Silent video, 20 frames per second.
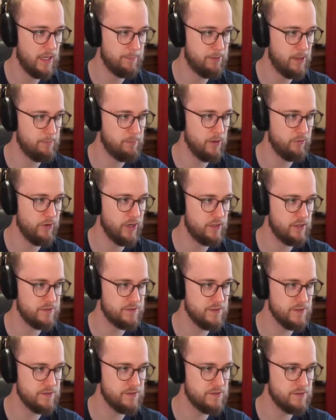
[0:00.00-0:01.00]
I pop my
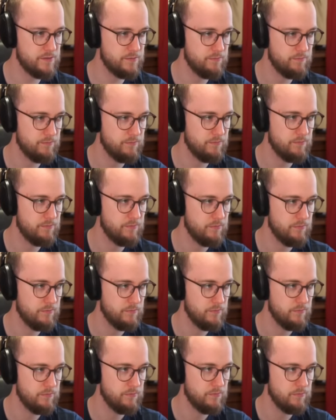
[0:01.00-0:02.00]
Recklessness.
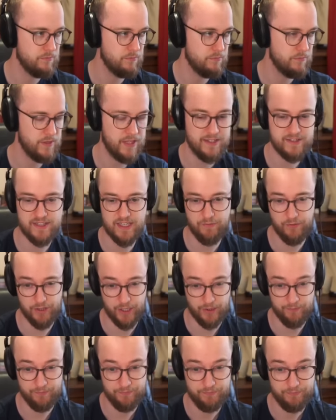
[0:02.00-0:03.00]
It's
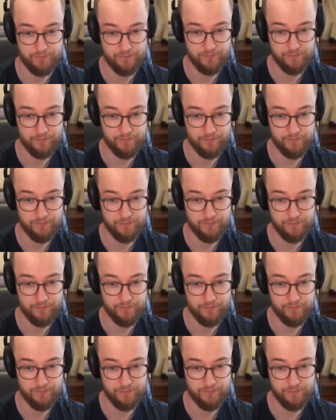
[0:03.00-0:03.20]
70.